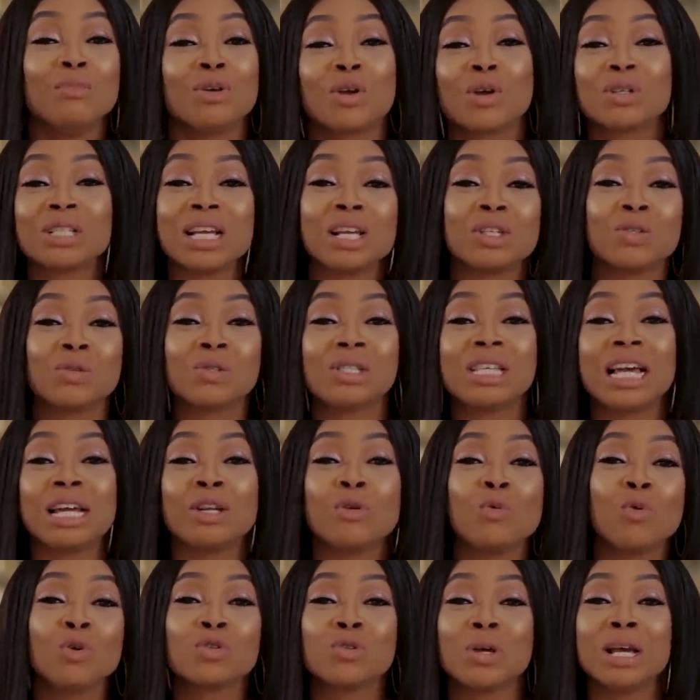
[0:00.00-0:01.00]
Because as you see, I
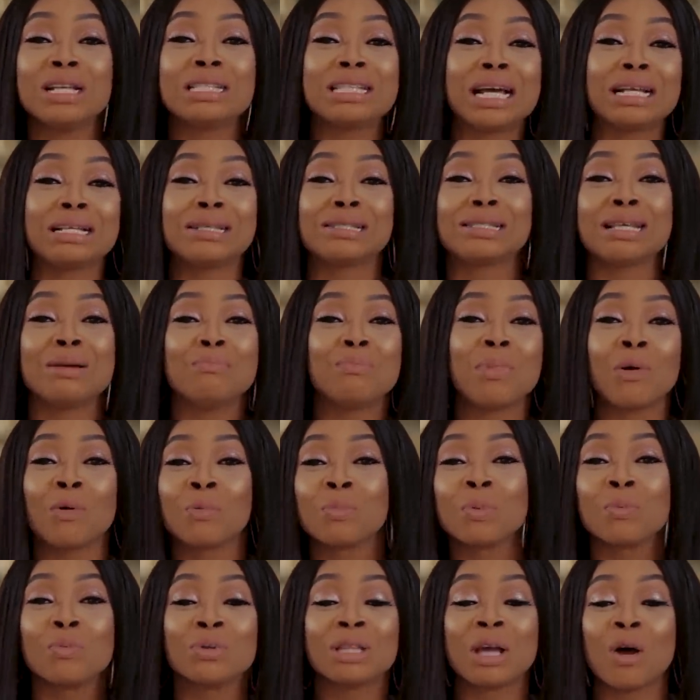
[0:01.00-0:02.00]
don't want to enter December
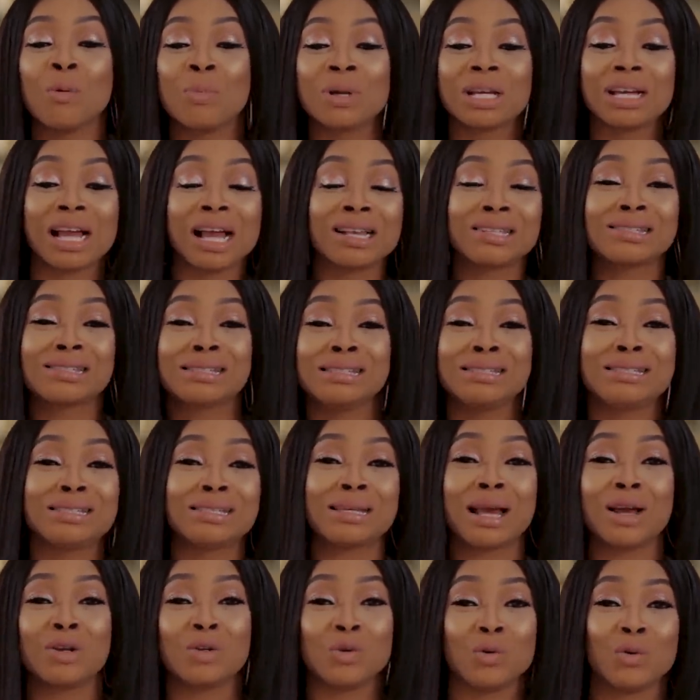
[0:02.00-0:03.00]
with people that will be casting
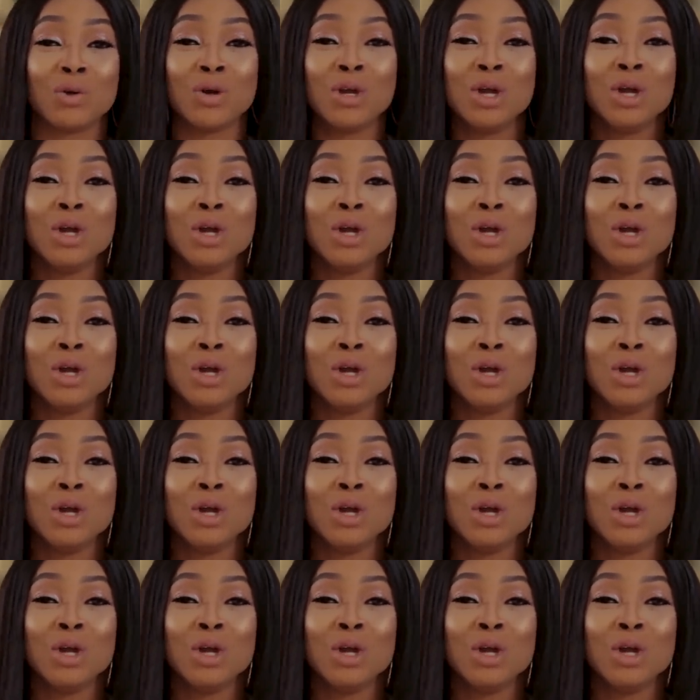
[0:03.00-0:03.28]
shadow.